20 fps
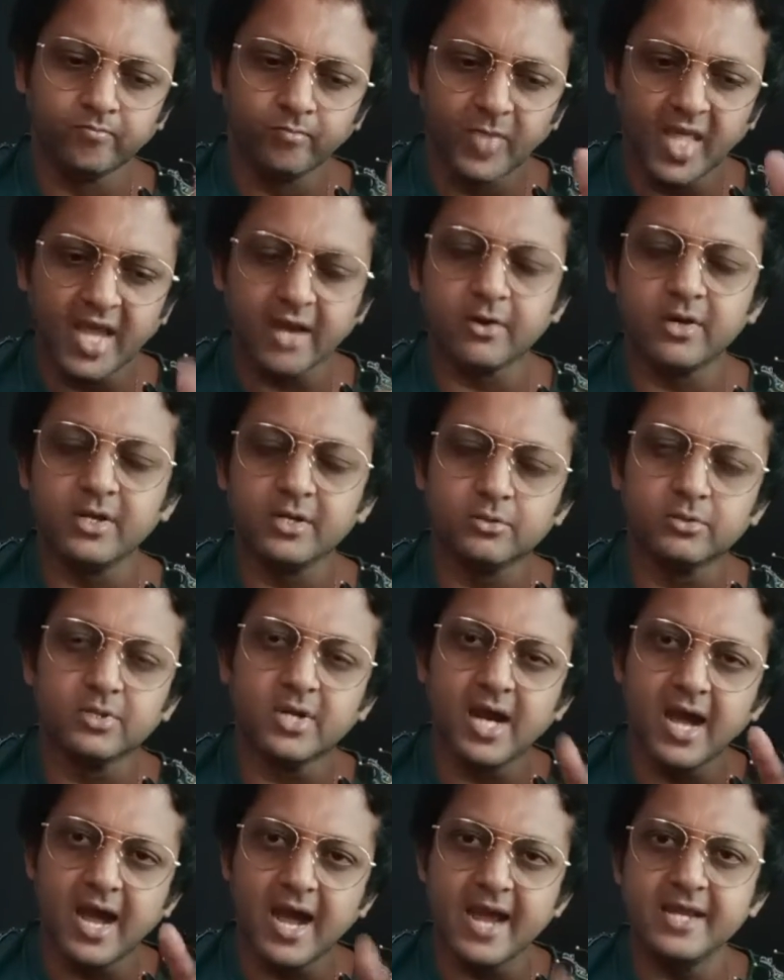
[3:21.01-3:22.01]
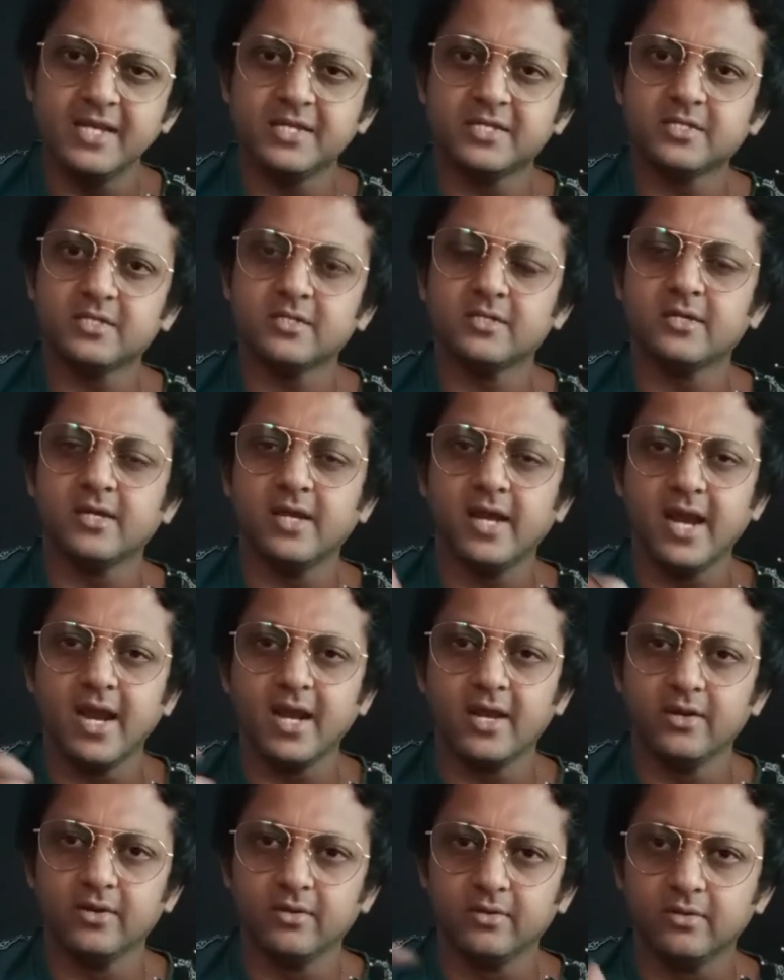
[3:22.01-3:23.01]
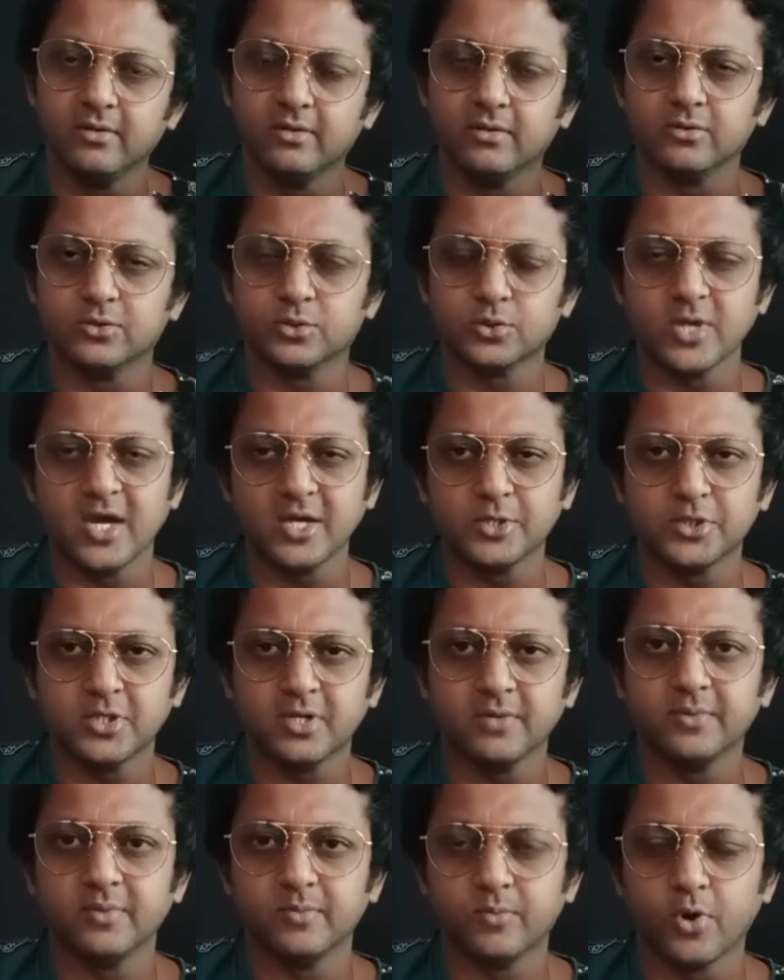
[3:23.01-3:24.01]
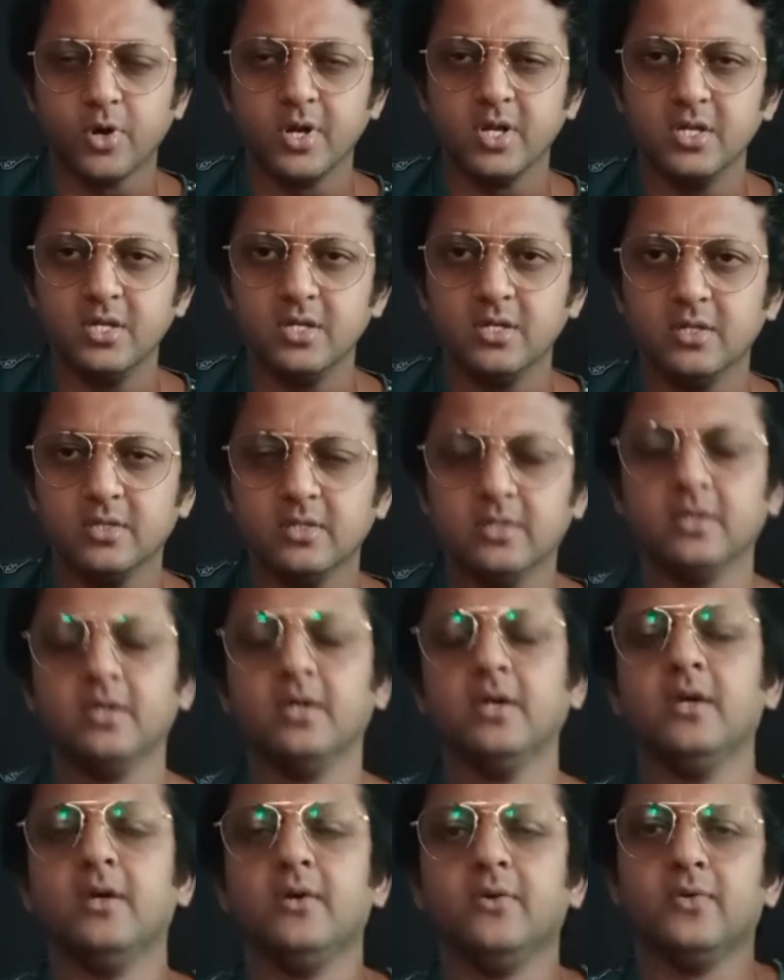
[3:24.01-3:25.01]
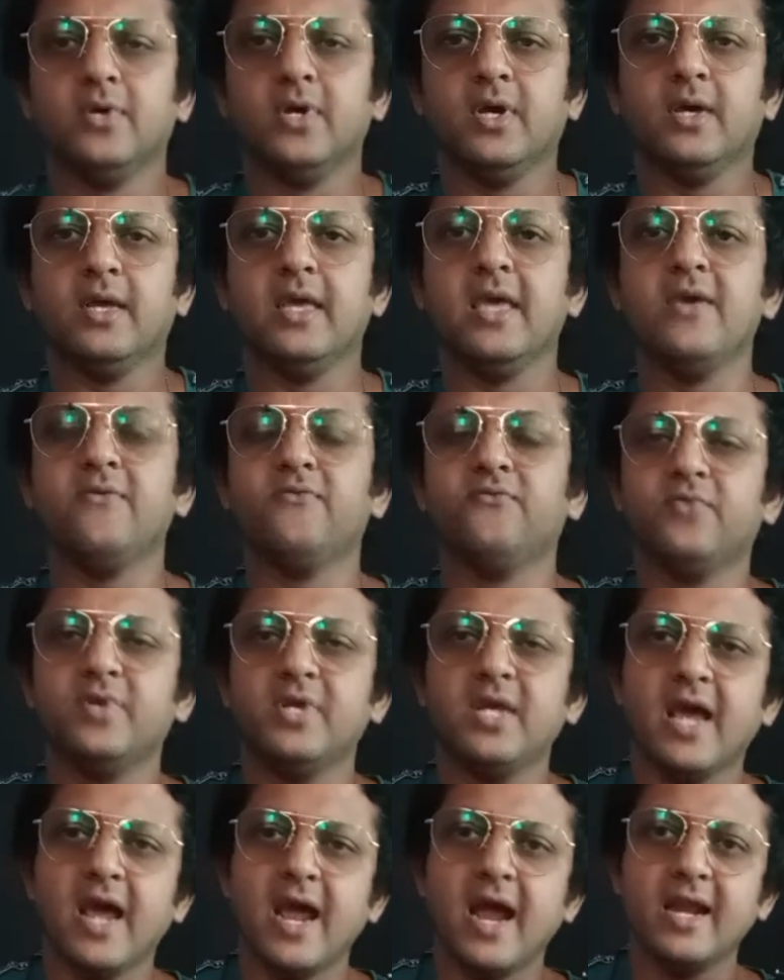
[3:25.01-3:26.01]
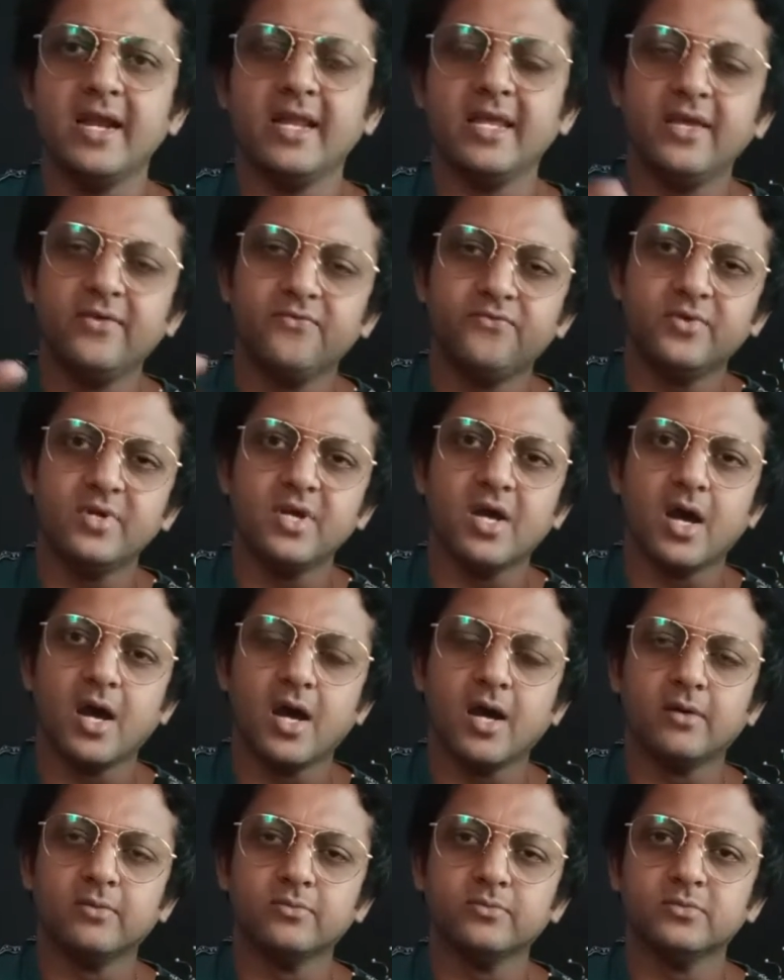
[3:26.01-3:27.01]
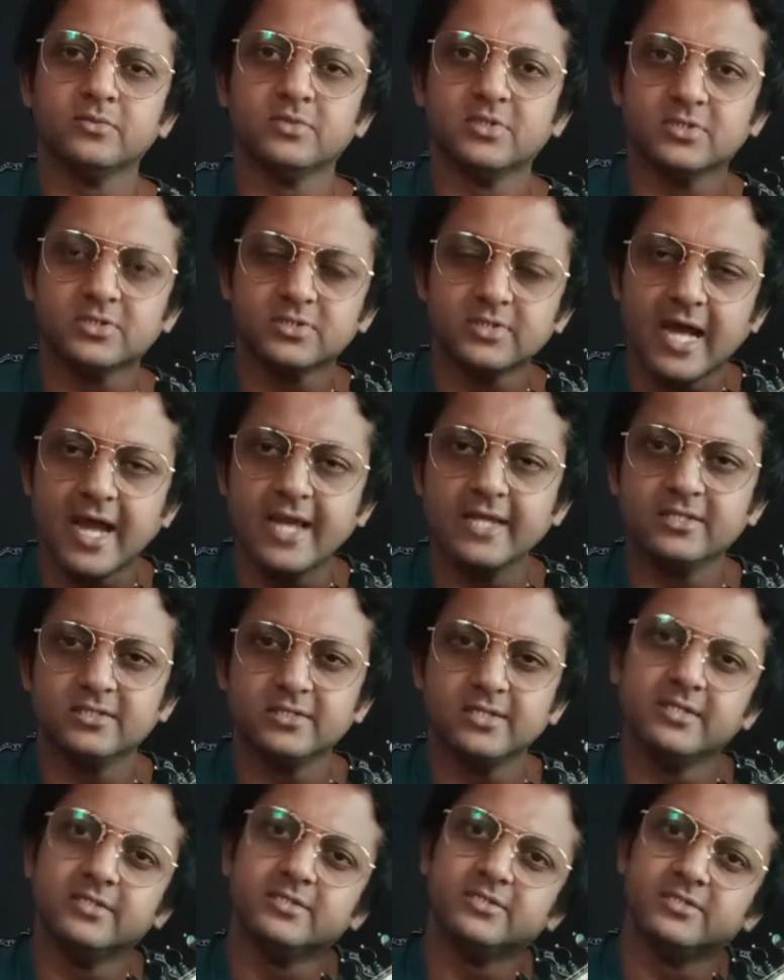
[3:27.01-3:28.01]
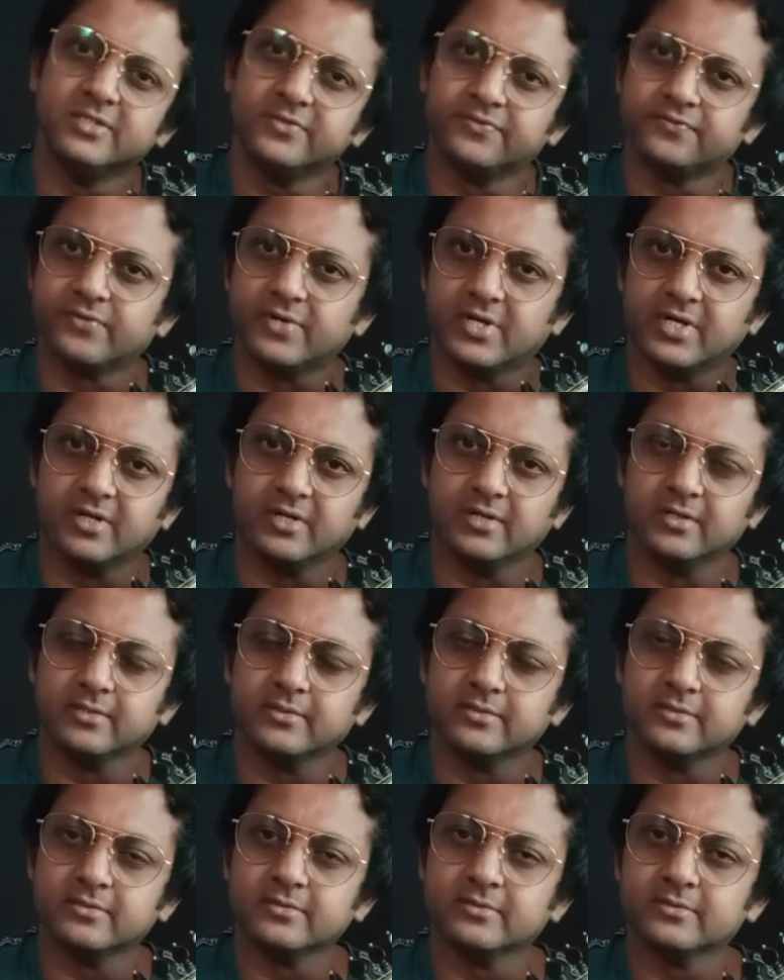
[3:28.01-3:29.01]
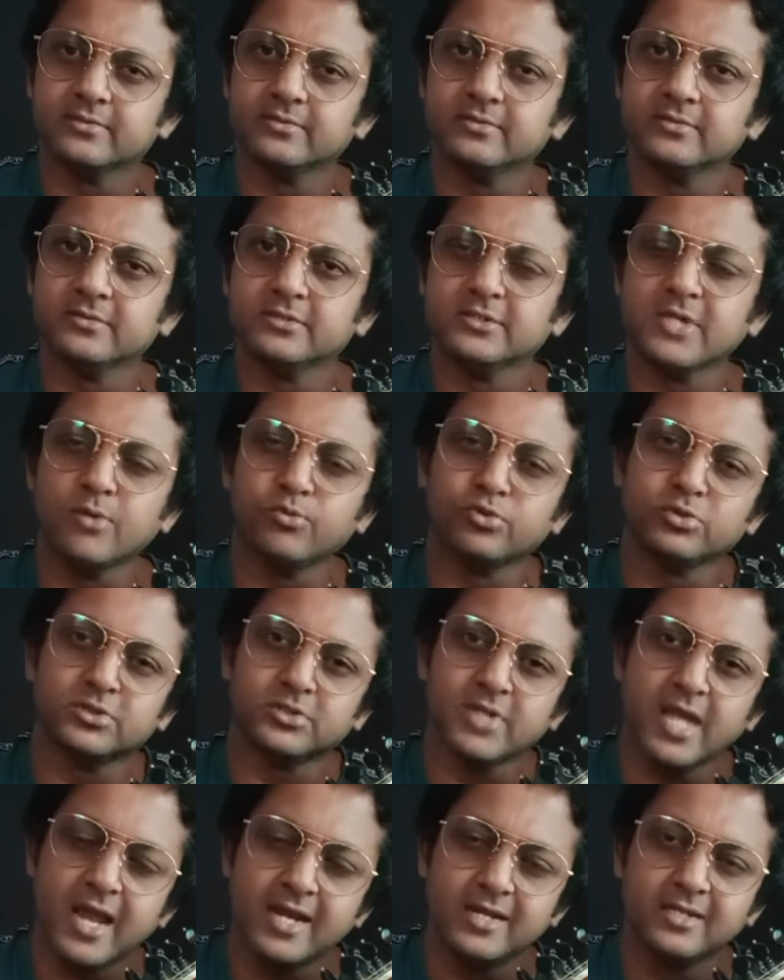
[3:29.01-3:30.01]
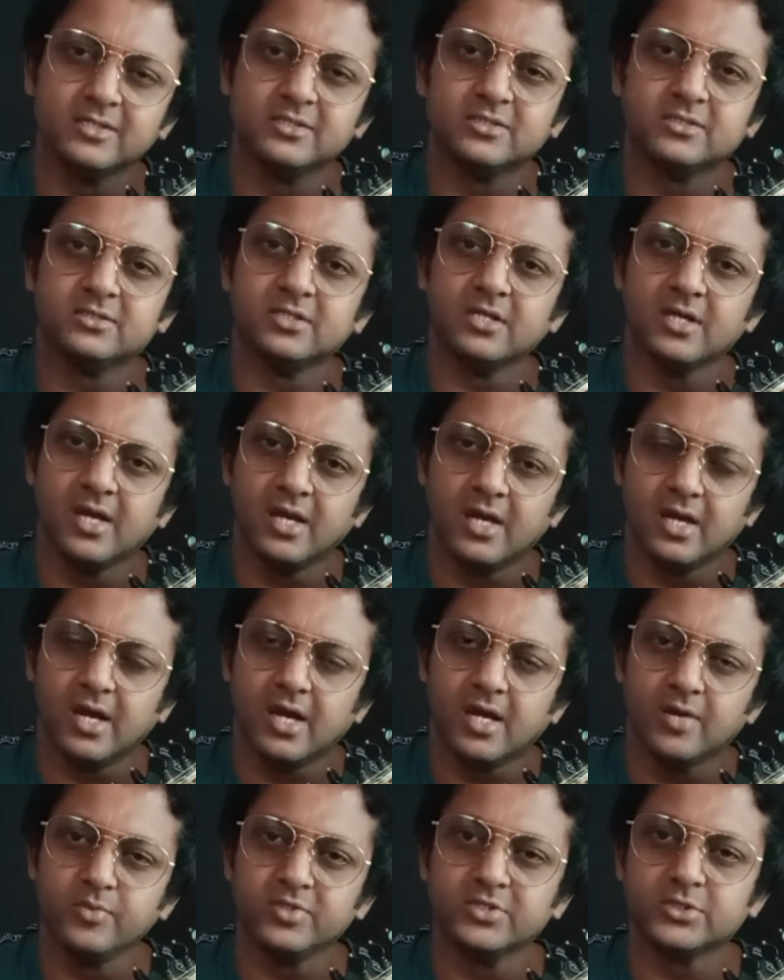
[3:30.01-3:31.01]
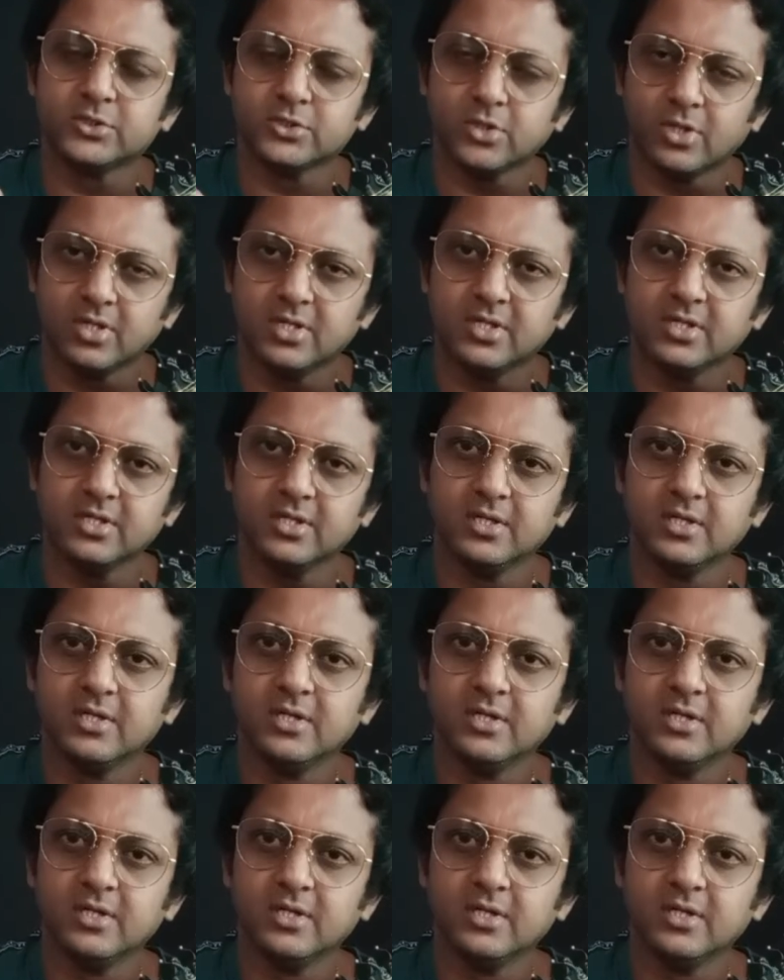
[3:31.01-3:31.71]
according to the height and structure of the body, every hand, every arm, the size is different. Someone's hand is arm is taller,